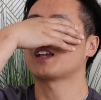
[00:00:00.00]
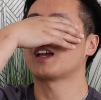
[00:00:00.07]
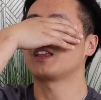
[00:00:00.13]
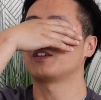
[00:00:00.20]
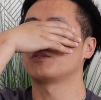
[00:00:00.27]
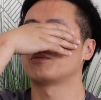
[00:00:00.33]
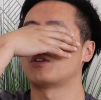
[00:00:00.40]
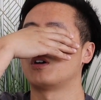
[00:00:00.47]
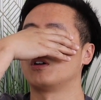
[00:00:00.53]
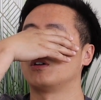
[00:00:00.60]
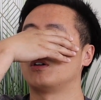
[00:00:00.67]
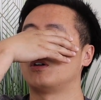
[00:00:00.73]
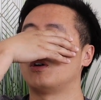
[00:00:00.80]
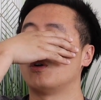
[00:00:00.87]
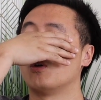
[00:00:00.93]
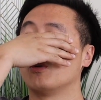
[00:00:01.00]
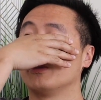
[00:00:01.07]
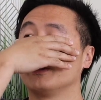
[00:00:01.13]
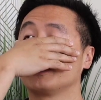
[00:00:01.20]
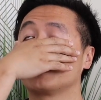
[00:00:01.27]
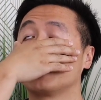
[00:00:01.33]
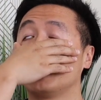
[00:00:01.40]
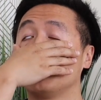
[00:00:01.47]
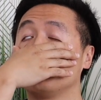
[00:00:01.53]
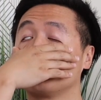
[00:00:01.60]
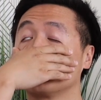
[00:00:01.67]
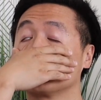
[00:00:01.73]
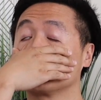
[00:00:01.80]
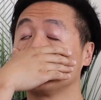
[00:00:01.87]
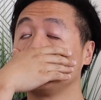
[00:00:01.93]
had it wrong all this time.
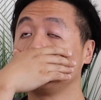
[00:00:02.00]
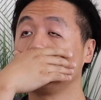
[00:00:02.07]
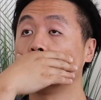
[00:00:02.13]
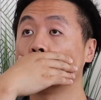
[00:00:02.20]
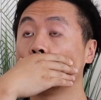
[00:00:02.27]
Because, like,